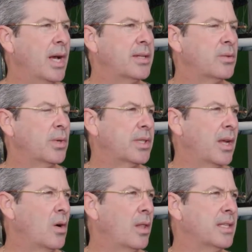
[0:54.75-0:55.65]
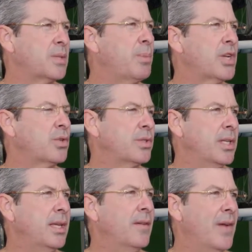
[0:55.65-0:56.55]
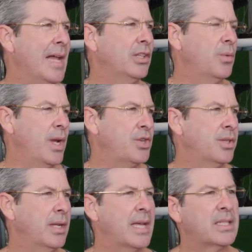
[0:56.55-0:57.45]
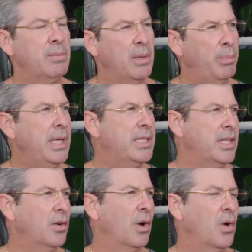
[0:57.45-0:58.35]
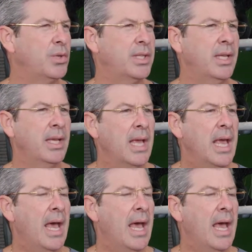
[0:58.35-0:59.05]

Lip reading: does what they call a specialty evaluation. It has to be a PT or OT.